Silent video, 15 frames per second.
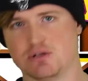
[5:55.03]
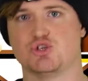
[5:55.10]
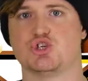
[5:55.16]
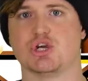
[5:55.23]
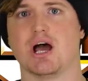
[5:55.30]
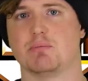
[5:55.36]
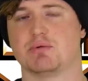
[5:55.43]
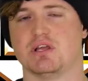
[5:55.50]

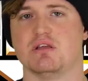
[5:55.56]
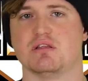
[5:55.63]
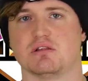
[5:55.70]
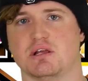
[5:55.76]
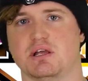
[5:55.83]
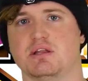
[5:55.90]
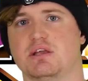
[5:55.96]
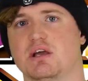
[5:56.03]
jab Keith
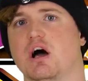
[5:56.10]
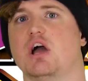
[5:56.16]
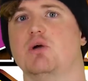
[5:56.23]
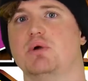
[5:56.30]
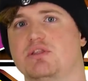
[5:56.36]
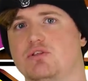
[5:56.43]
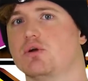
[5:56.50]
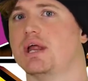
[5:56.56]
Lee in the eye
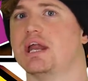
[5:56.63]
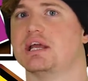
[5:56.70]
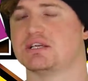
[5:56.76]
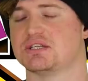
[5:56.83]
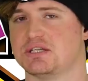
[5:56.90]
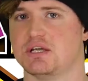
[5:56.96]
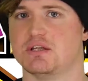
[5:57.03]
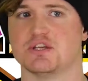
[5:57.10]
with on
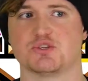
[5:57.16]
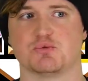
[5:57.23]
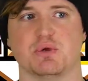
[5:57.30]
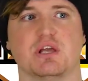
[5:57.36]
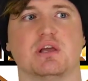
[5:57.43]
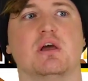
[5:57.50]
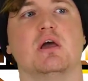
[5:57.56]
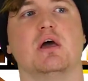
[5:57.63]
NXT this
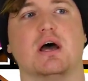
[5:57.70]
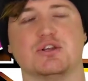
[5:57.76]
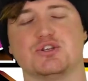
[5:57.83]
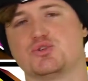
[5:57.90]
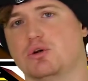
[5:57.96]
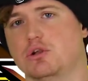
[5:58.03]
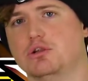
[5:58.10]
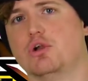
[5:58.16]
week and
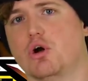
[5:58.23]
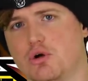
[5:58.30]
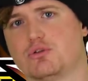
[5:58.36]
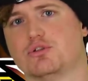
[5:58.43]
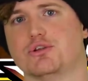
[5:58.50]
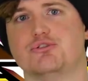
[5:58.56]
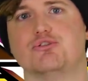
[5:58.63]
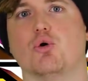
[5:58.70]
sort of
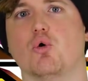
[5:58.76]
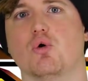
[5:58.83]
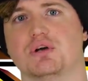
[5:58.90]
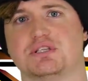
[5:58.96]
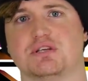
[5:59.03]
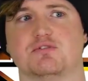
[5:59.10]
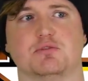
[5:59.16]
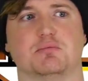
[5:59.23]
locked the door
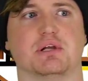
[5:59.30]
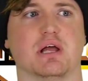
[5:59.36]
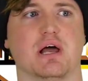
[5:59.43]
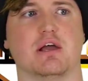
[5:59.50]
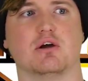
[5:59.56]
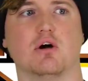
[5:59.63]
as if to be like,